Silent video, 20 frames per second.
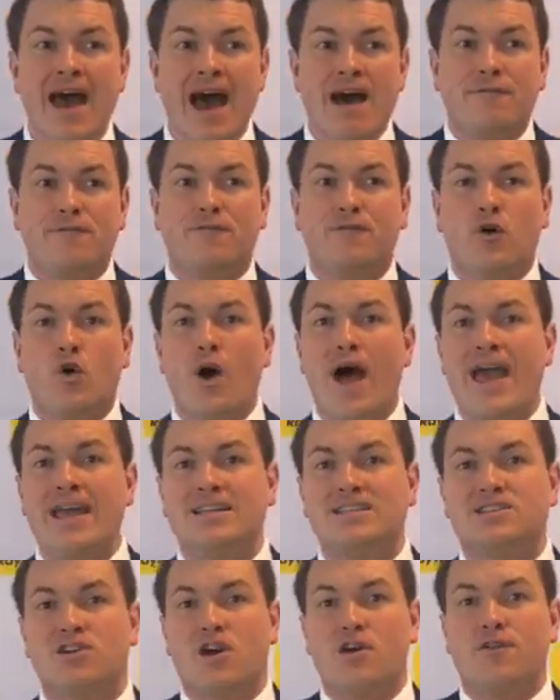At
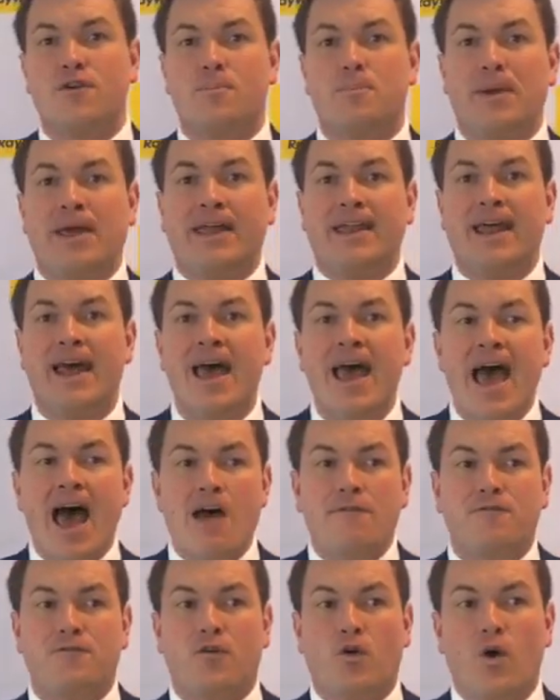480 the bid.
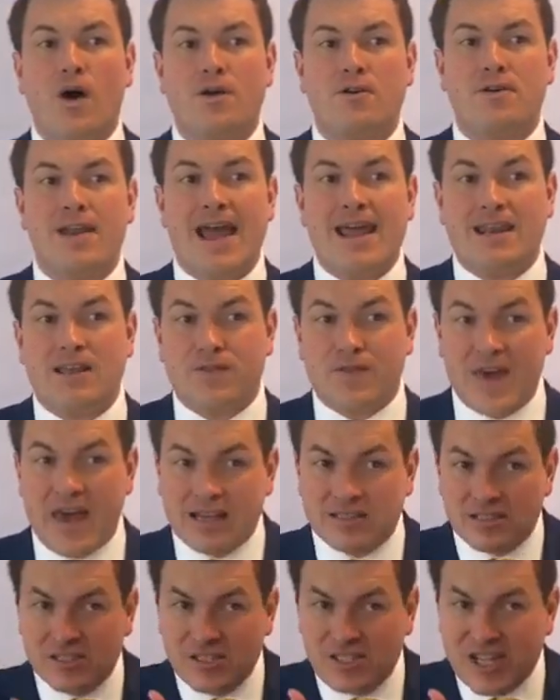At
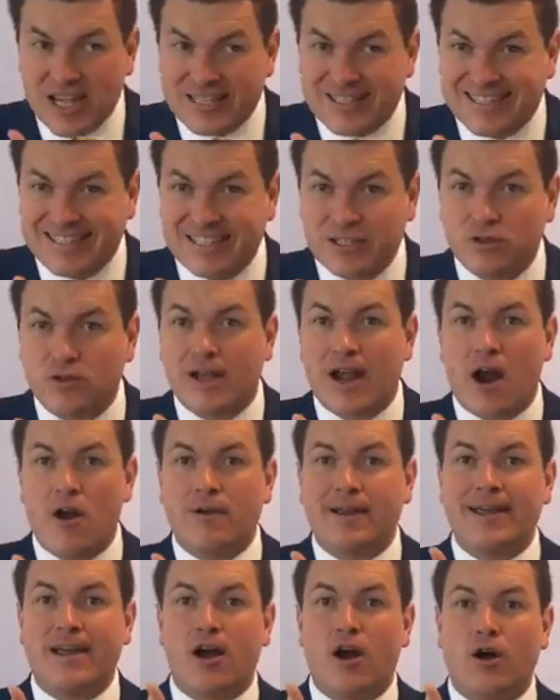480,000, Jess still
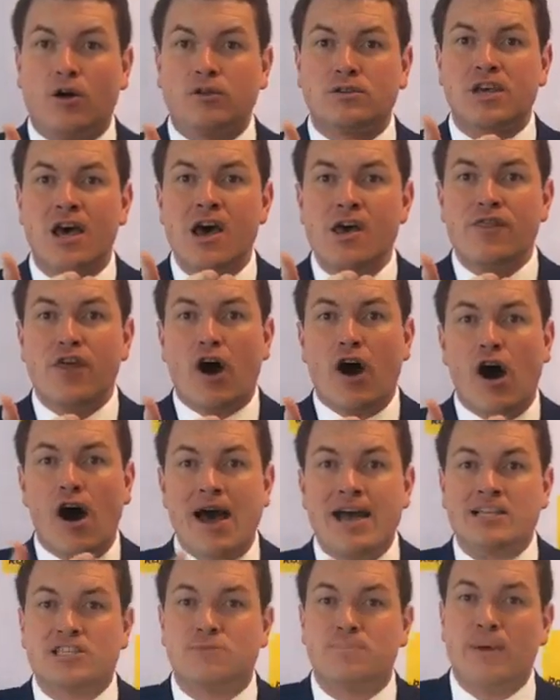currently holds the
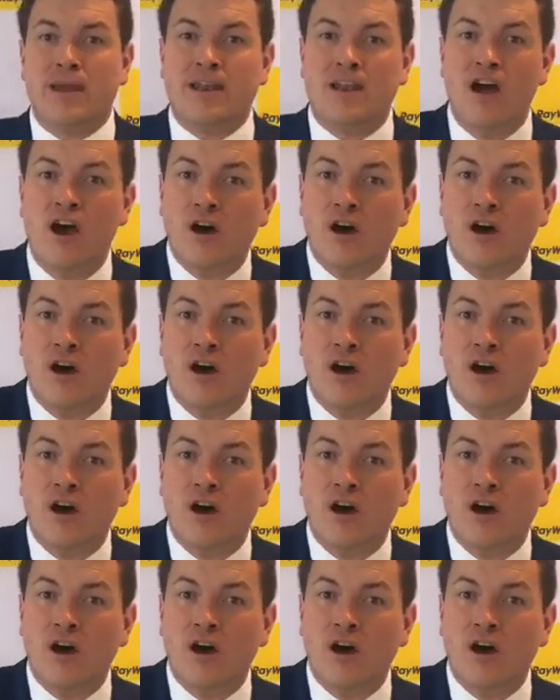highest bid.